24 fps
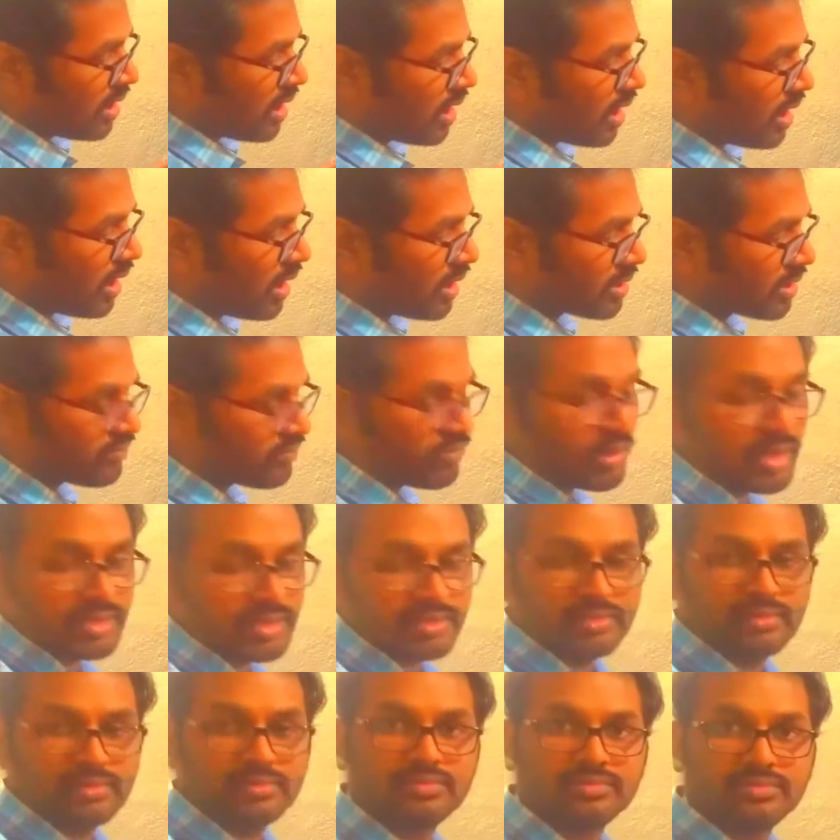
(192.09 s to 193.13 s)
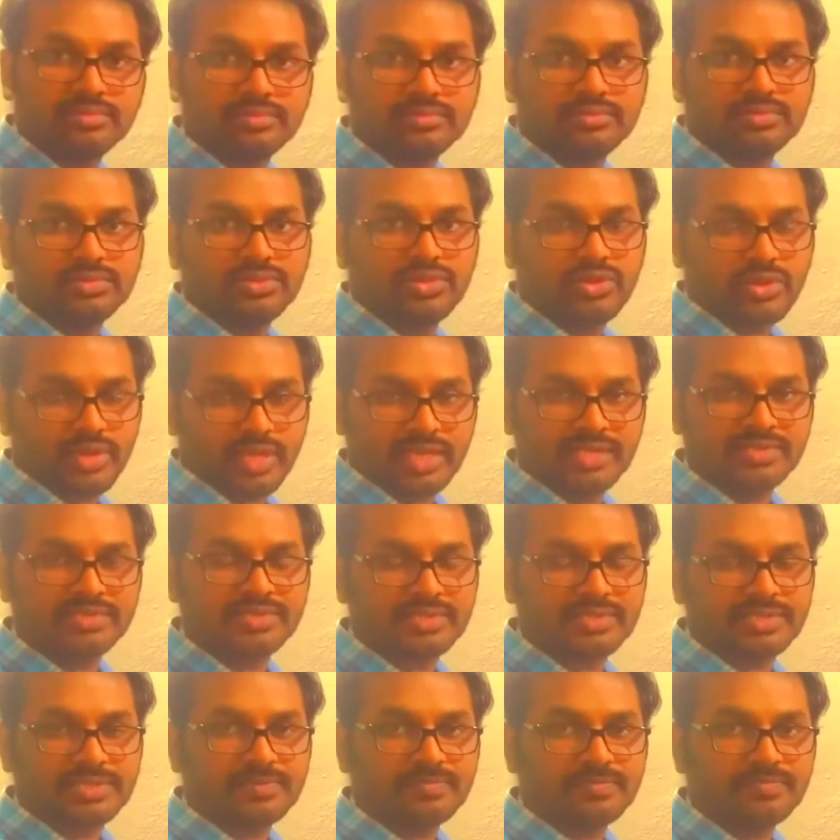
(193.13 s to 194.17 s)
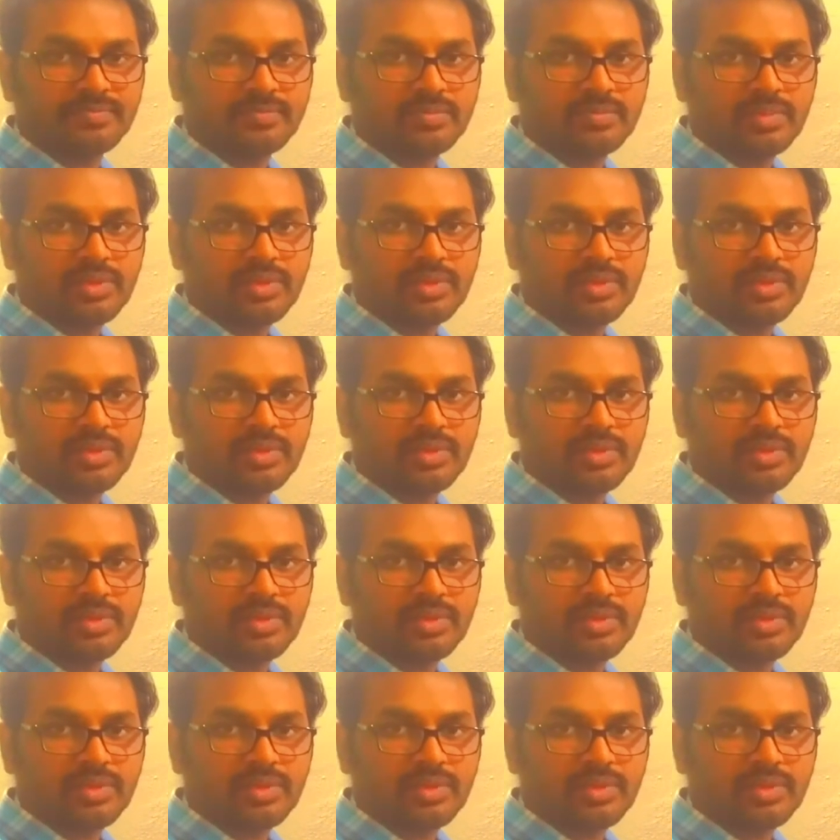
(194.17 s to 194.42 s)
R1. There you can see.